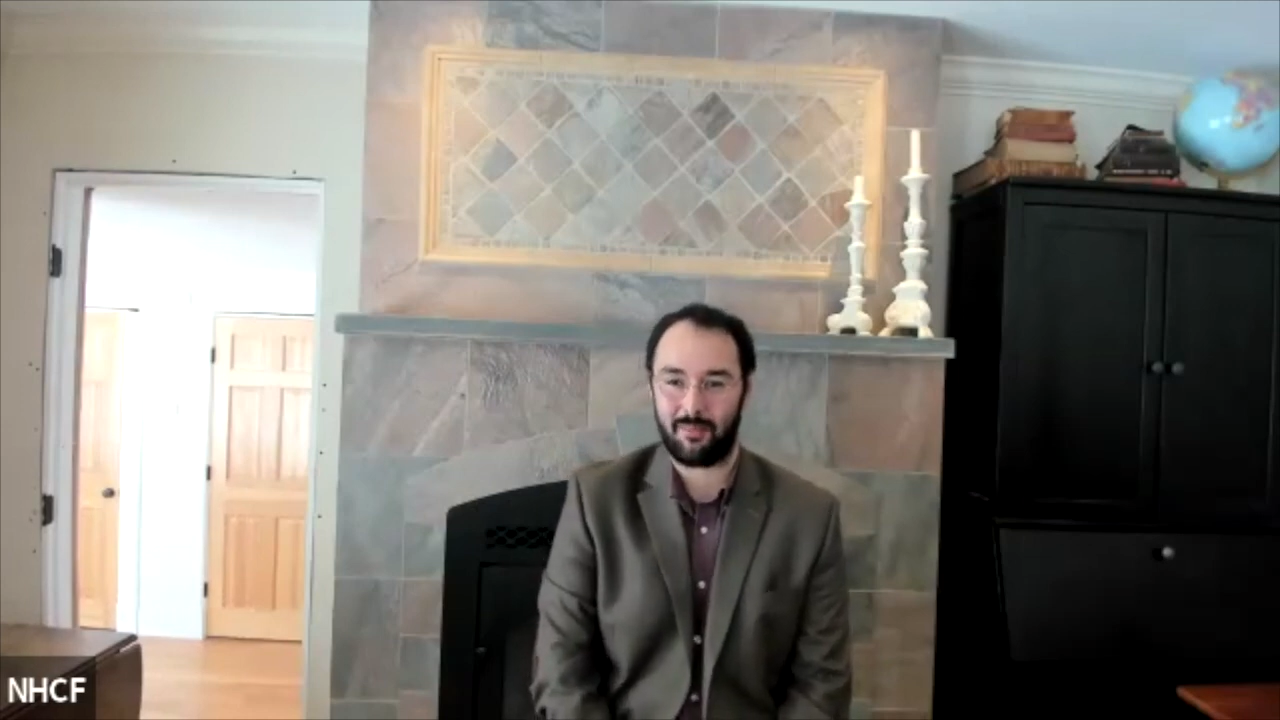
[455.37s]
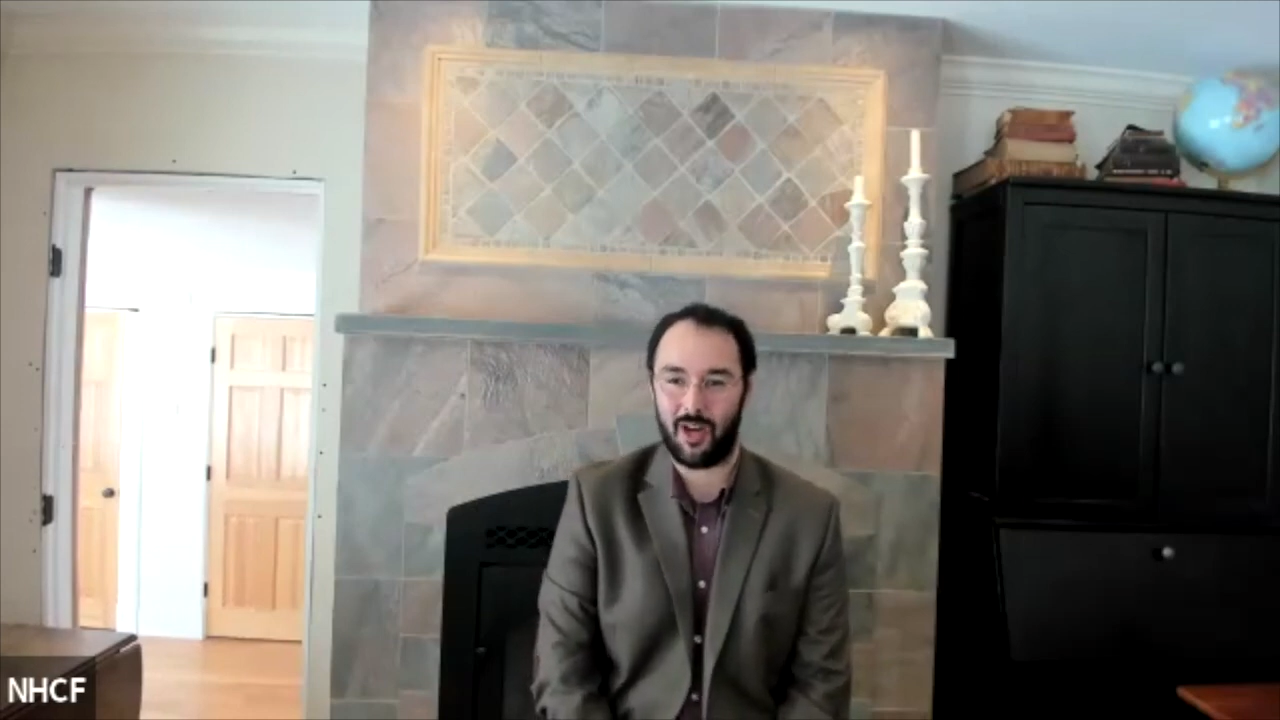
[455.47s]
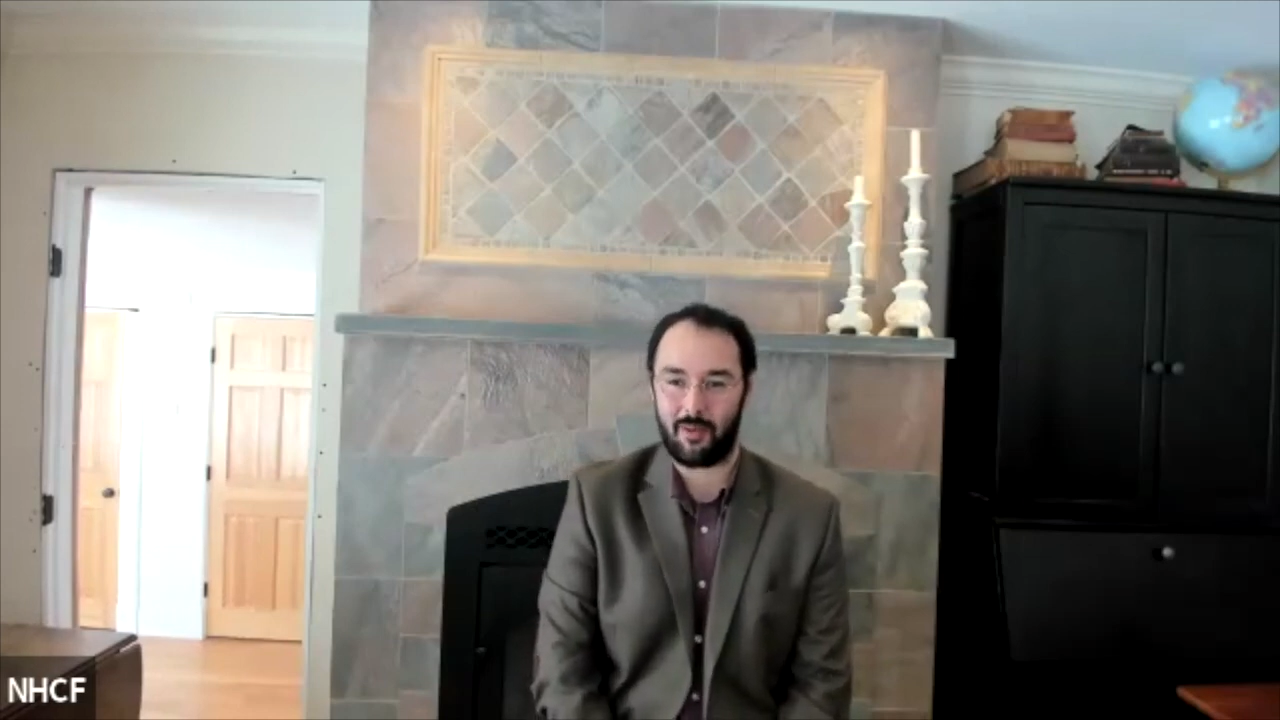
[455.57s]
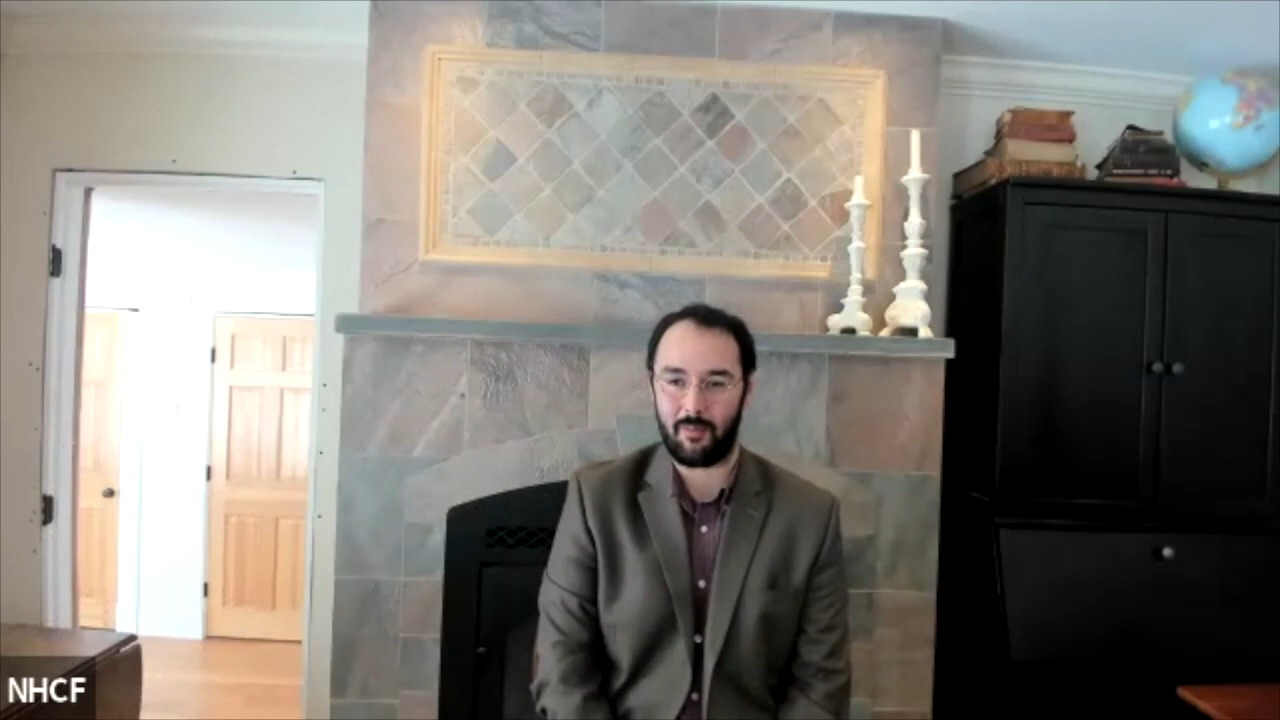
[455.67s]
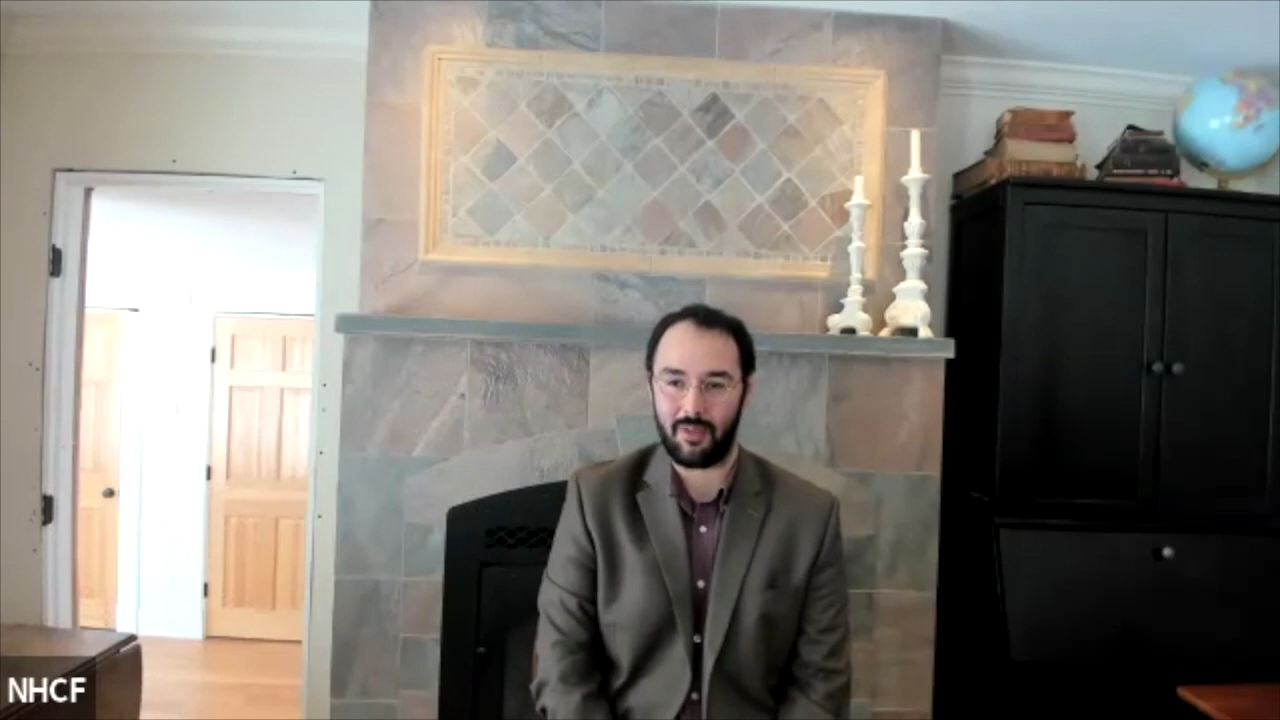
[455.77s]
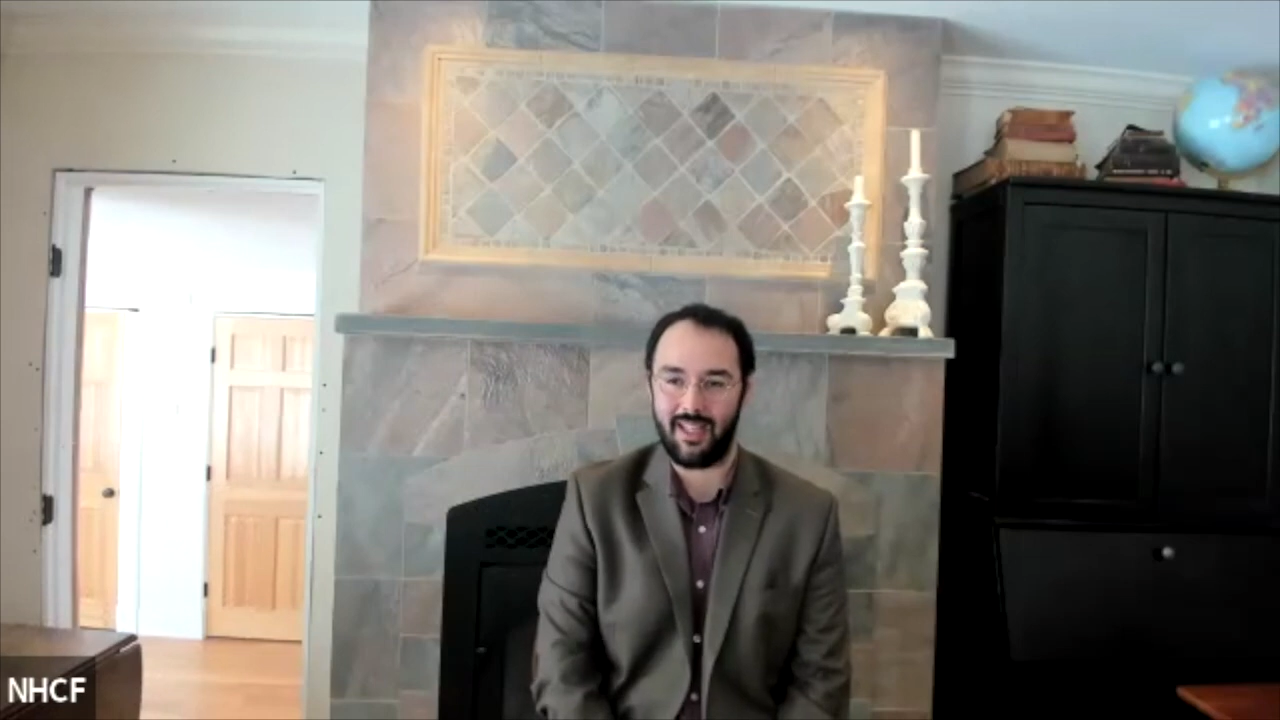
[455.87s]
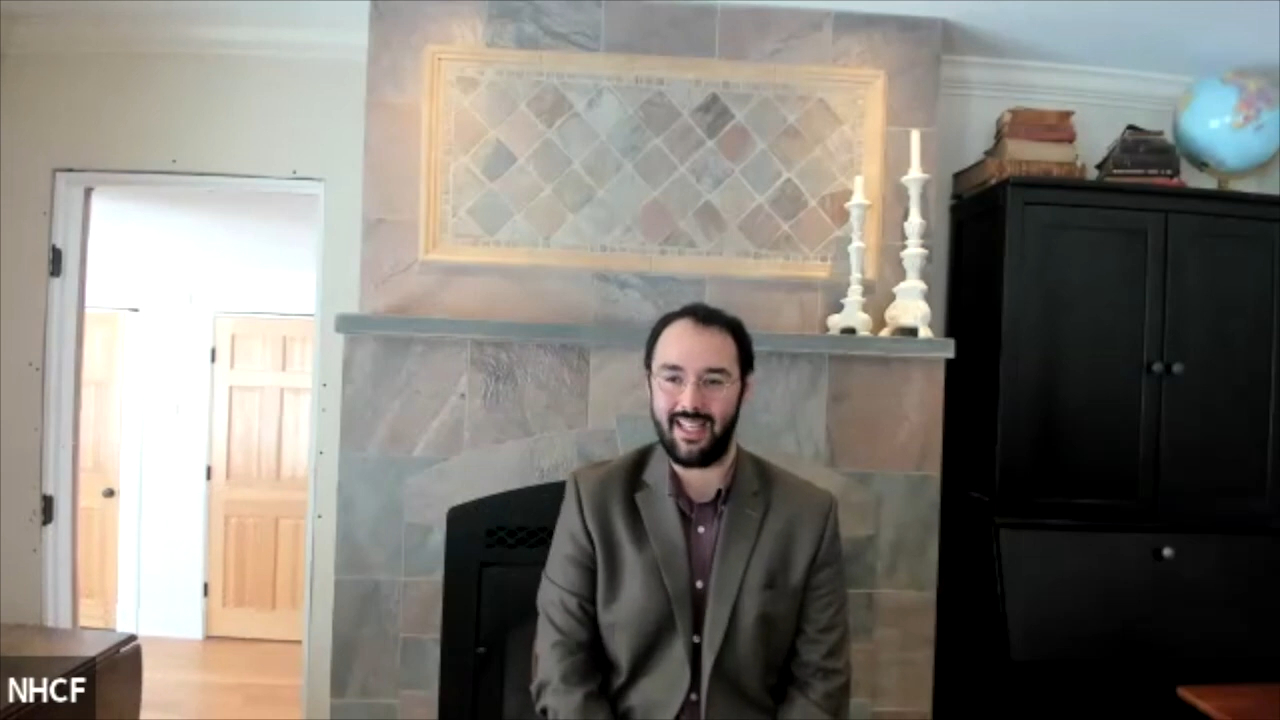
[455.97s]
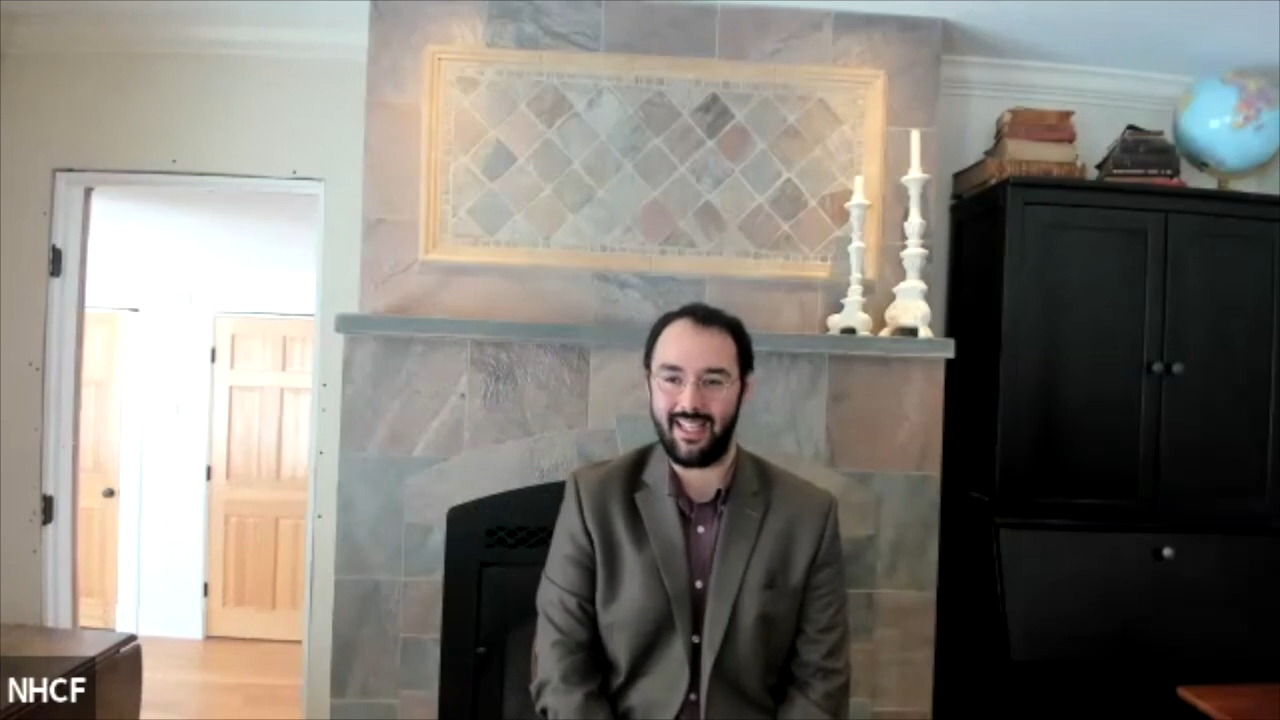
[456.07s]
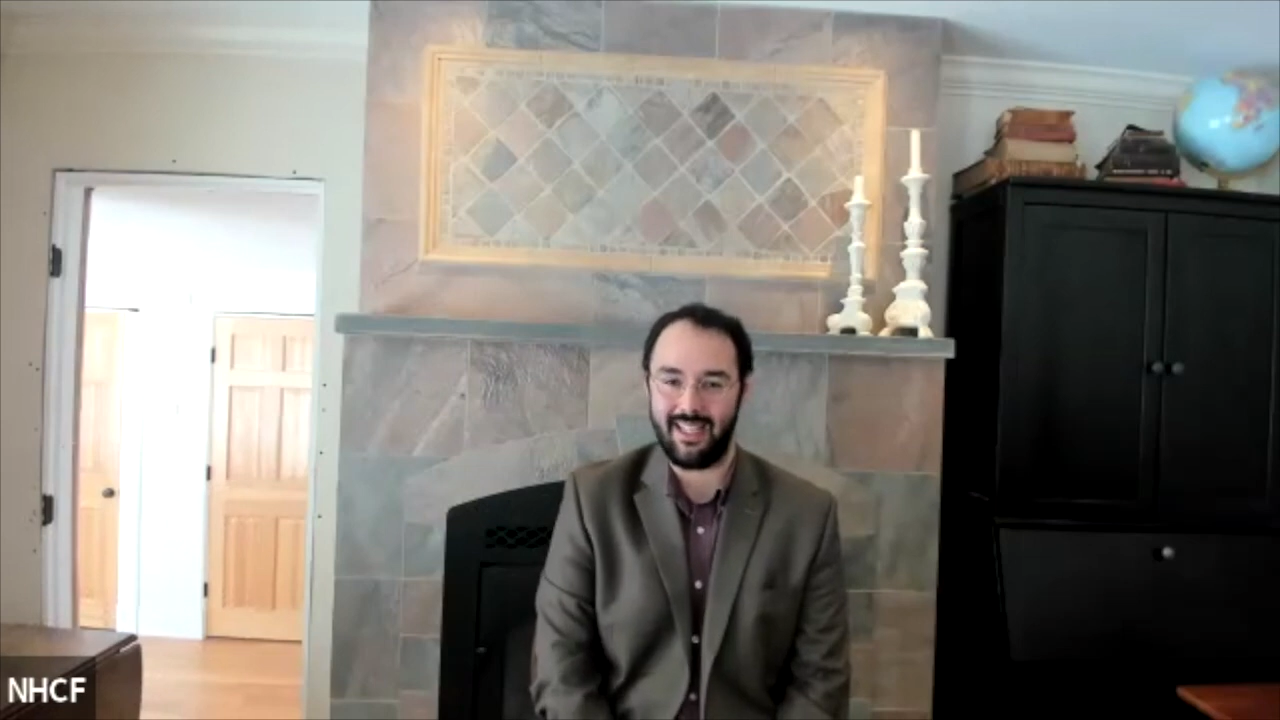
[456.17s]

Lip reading: proper play